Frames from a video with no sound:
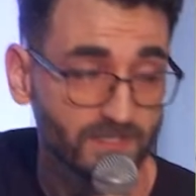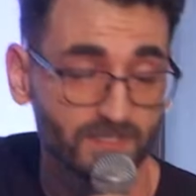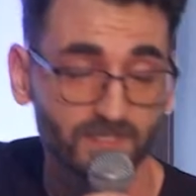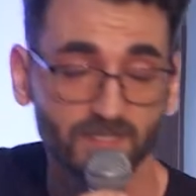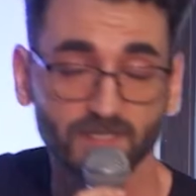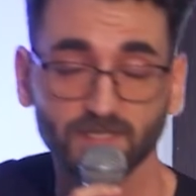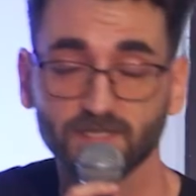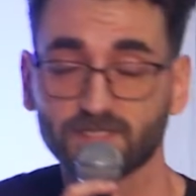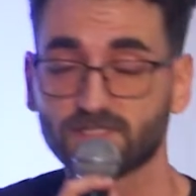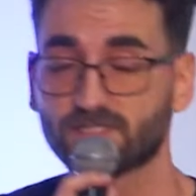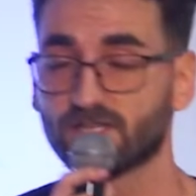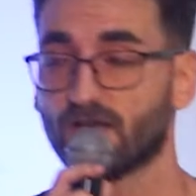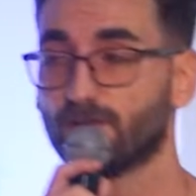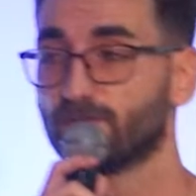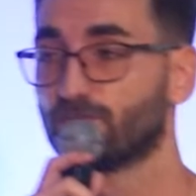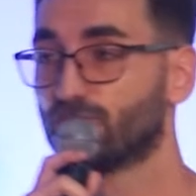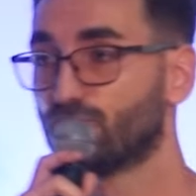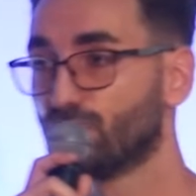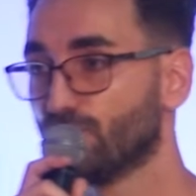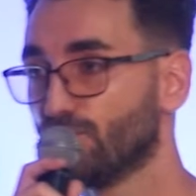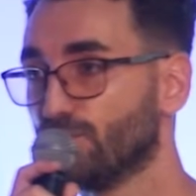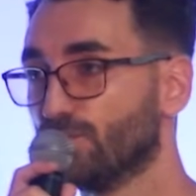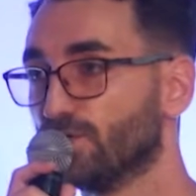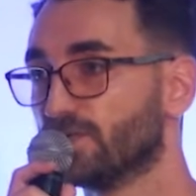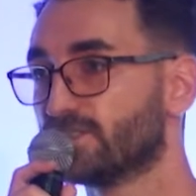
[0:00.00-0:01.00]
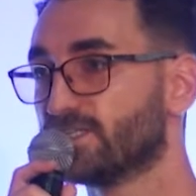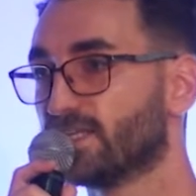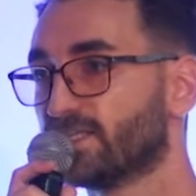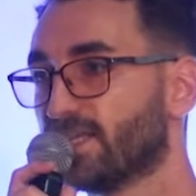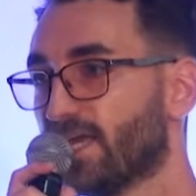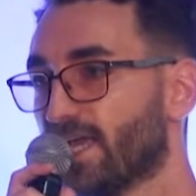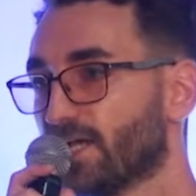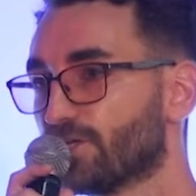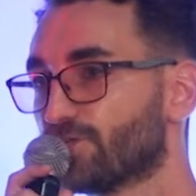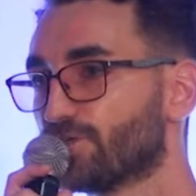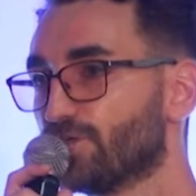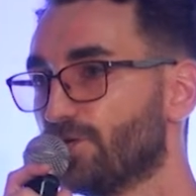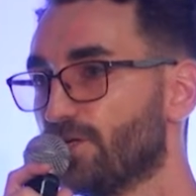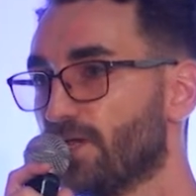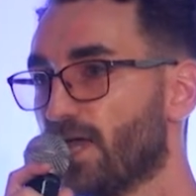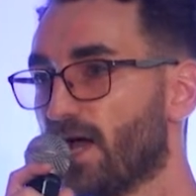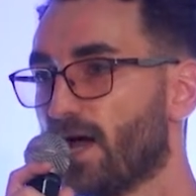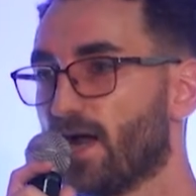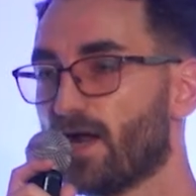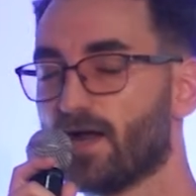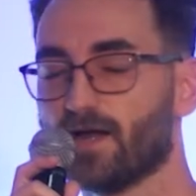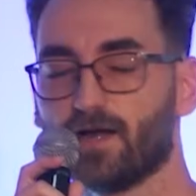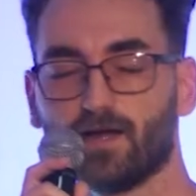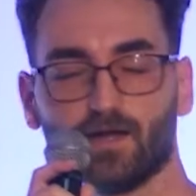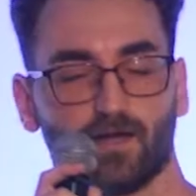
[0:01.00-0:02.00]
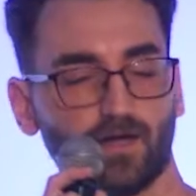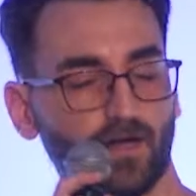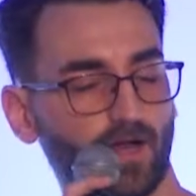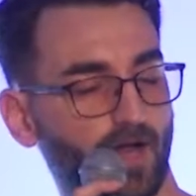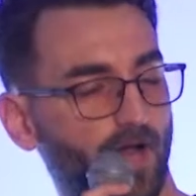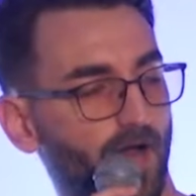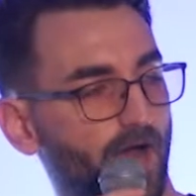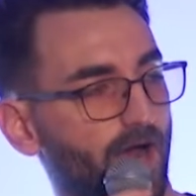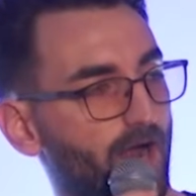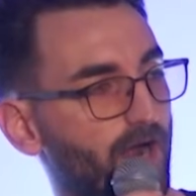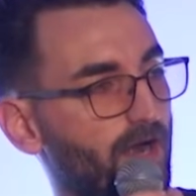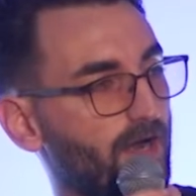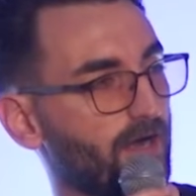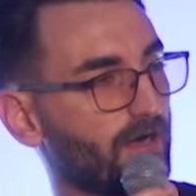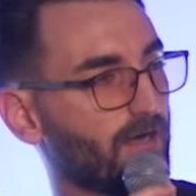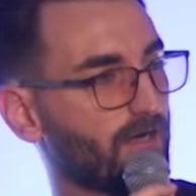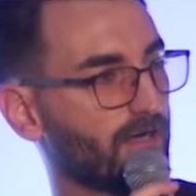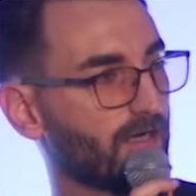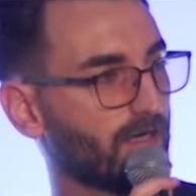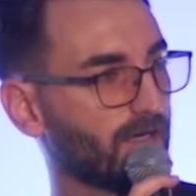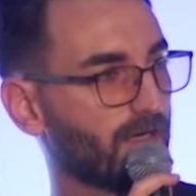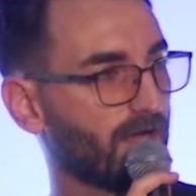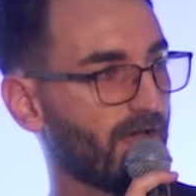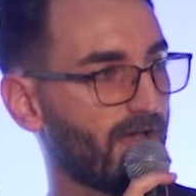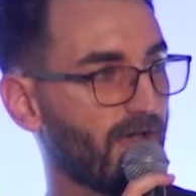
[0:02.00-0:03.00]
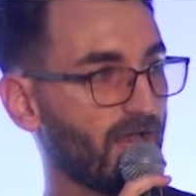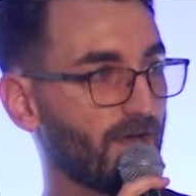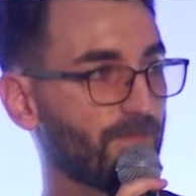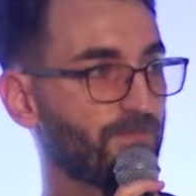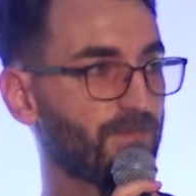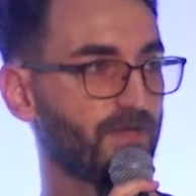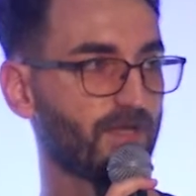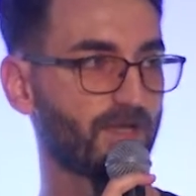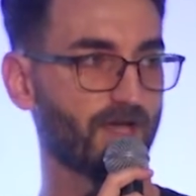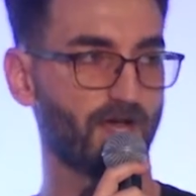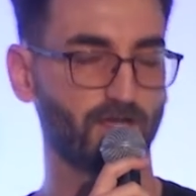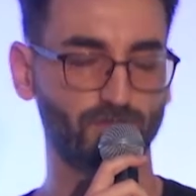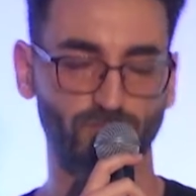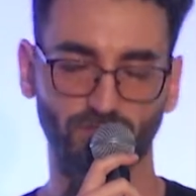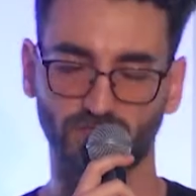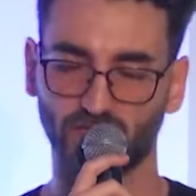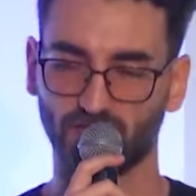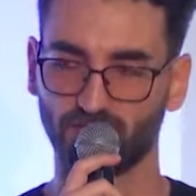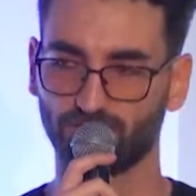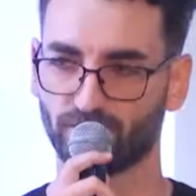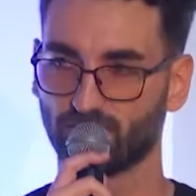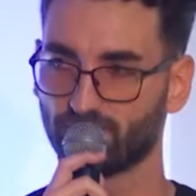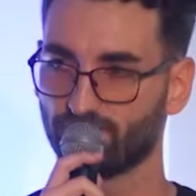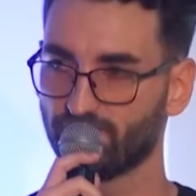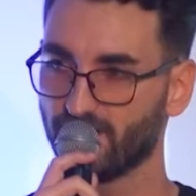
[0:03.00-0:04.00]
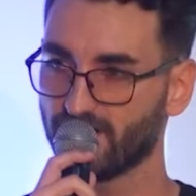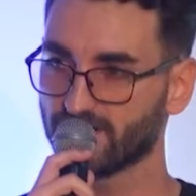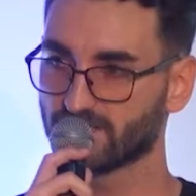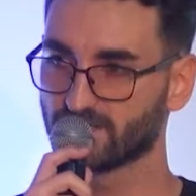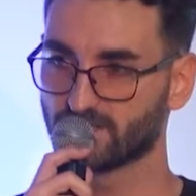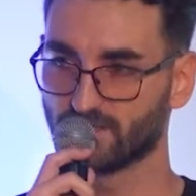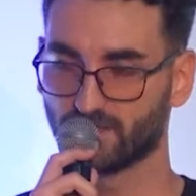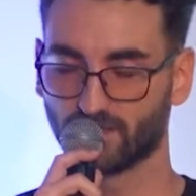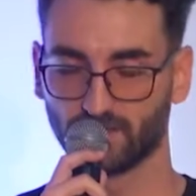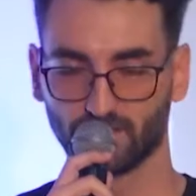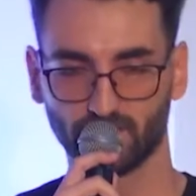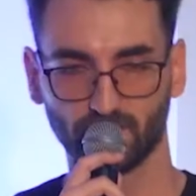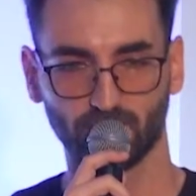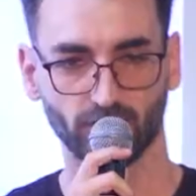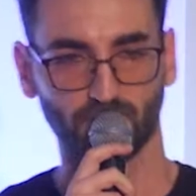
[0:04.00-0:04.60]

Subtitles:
see some tools that actually are helping us to deliver faster.